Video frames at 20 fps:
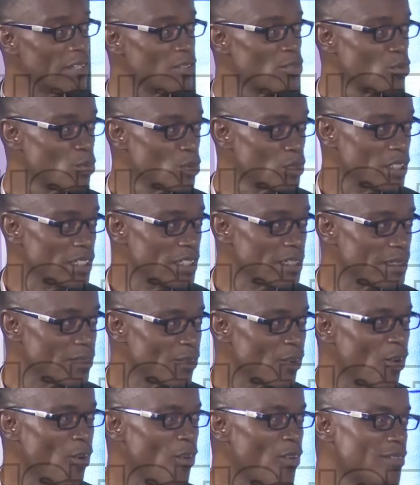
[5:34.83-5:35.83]
do this
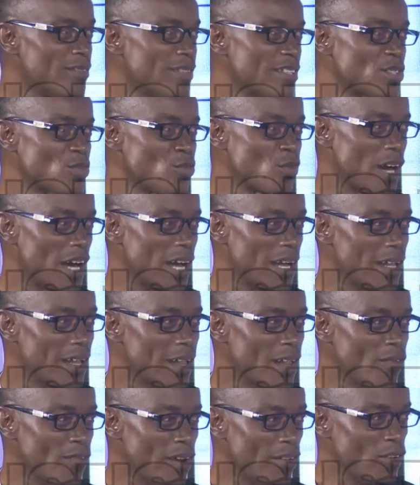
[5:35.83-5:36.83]
so all this why
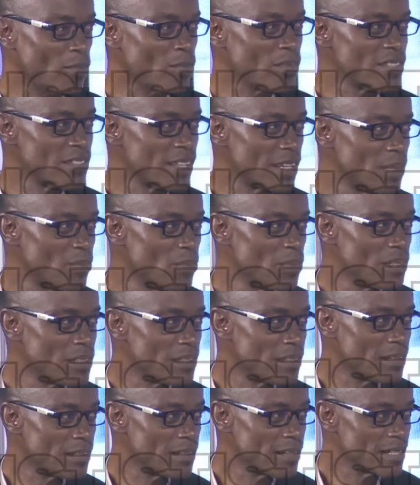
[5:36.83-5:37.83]
we have not been
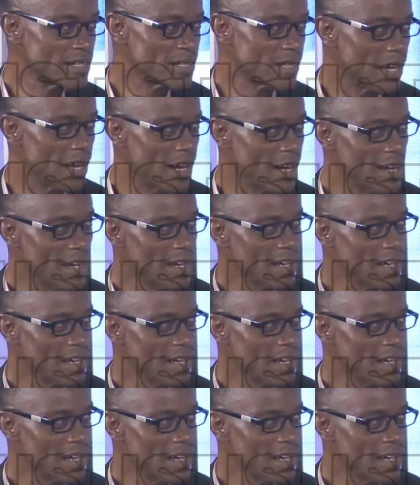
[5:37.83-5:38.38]
celebrating these uh,